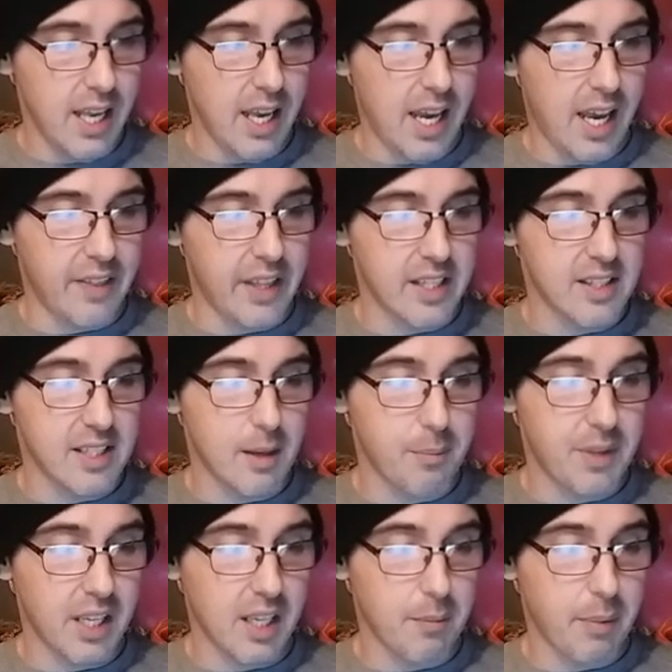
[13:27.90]
and then
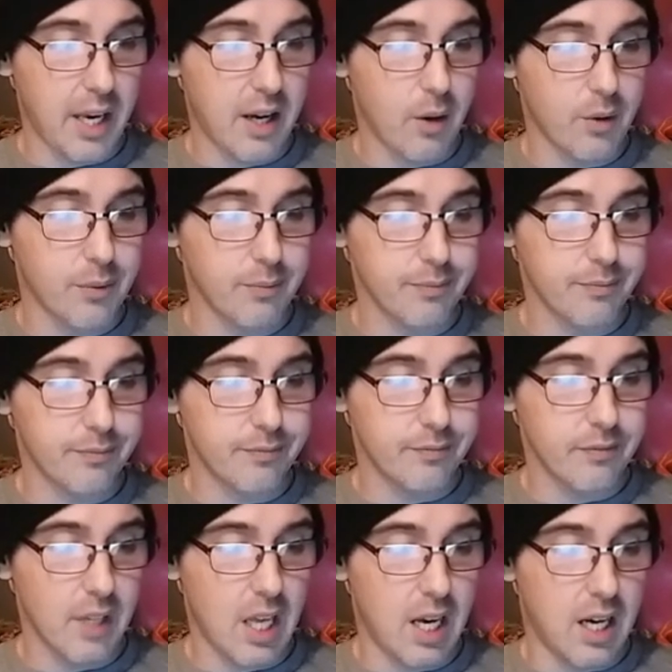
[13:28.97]
something about
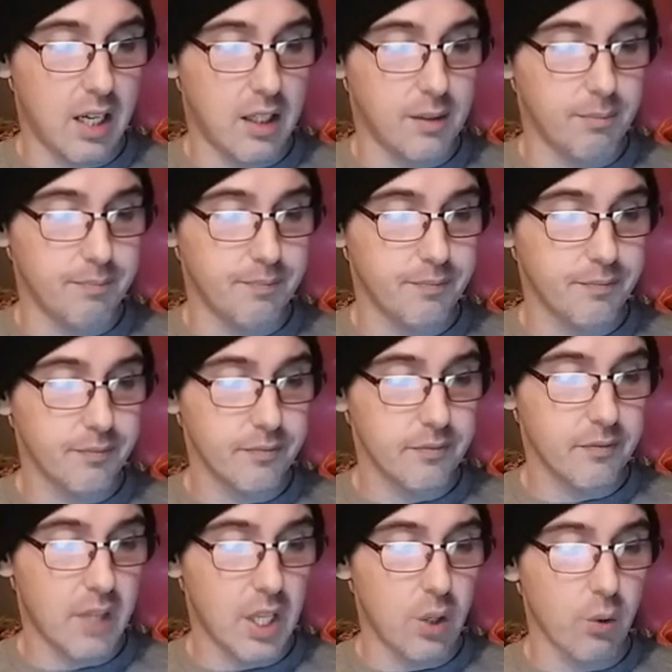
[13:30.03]
um,
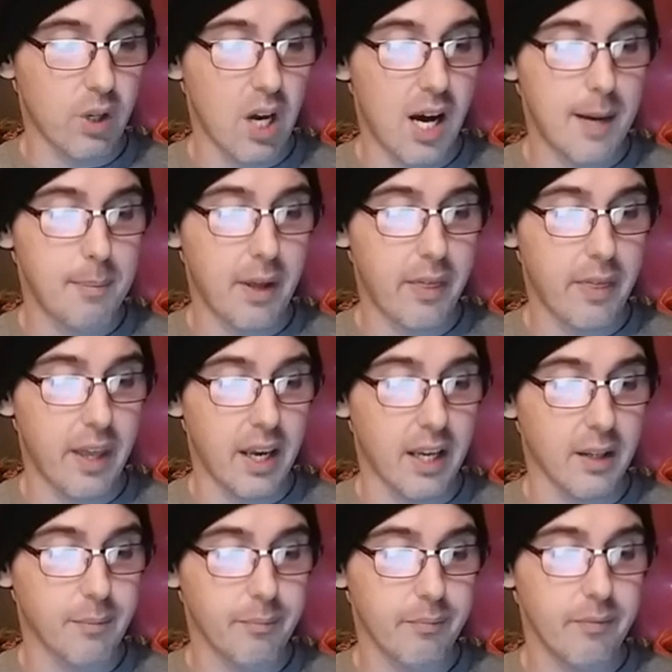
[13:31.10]
the new COPPA
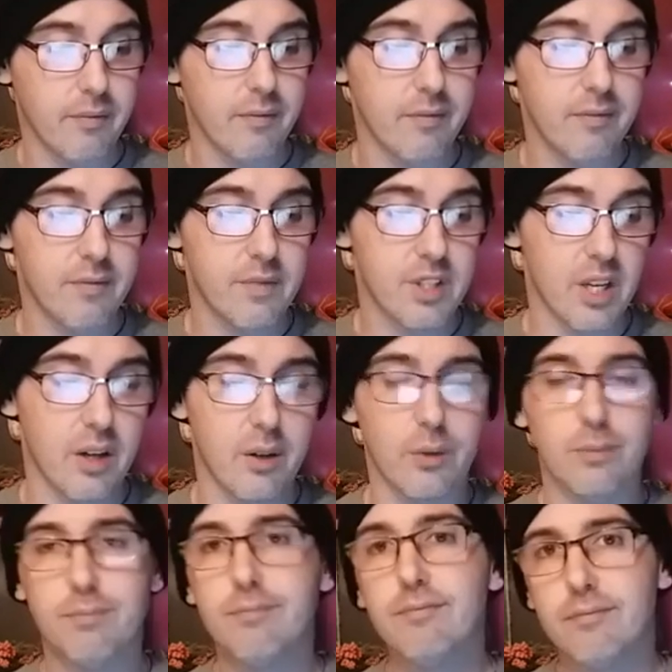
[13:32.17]
thing.
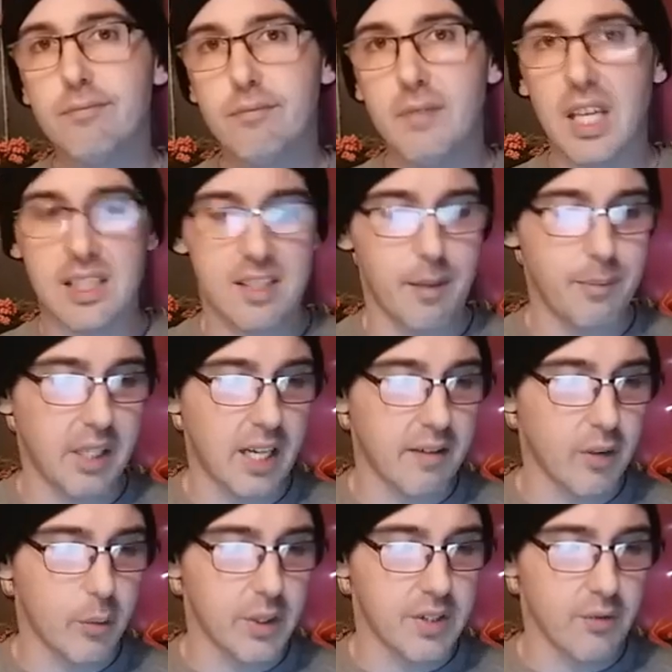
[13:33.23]
So that's something
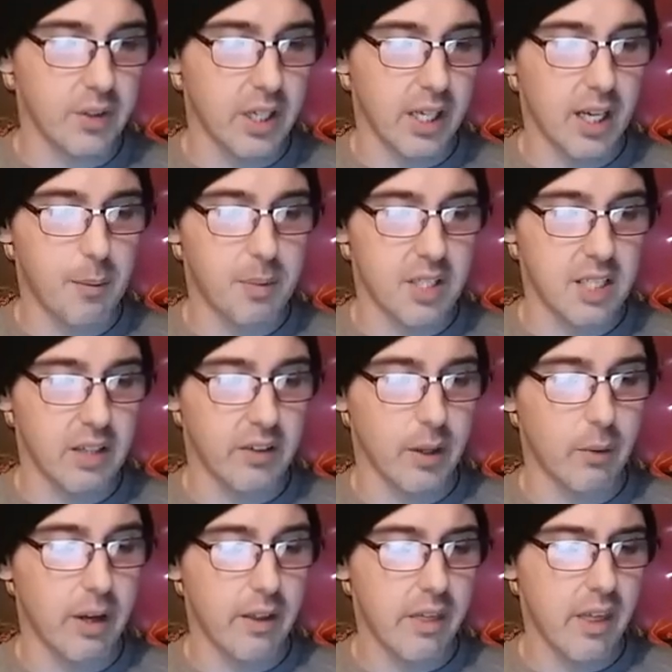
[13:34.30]
everyone's reading up and dealing
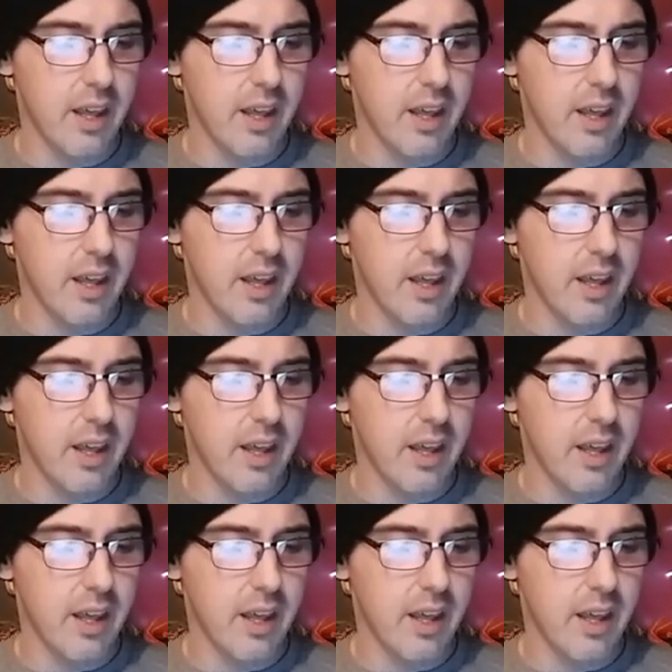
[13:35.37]
with.